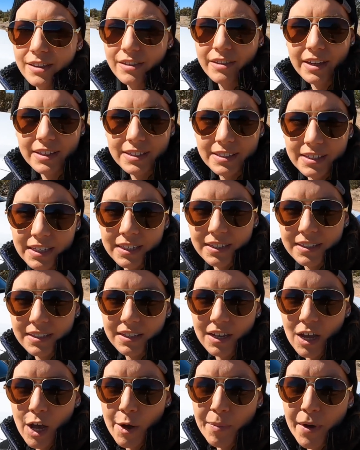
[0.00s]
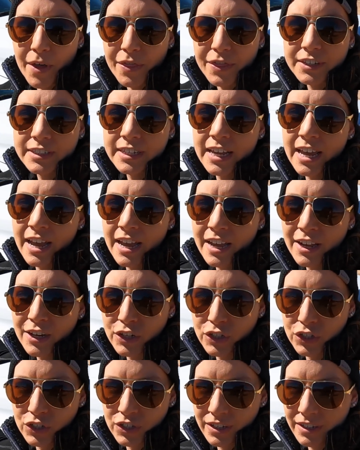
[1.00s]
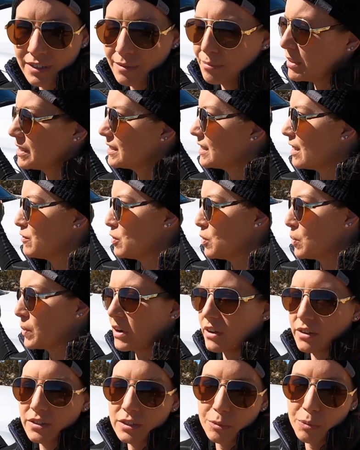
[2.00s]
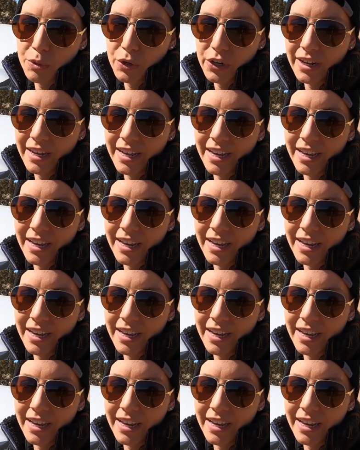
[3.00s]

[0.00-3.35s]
that sits up on the dash because I have nowhere else to put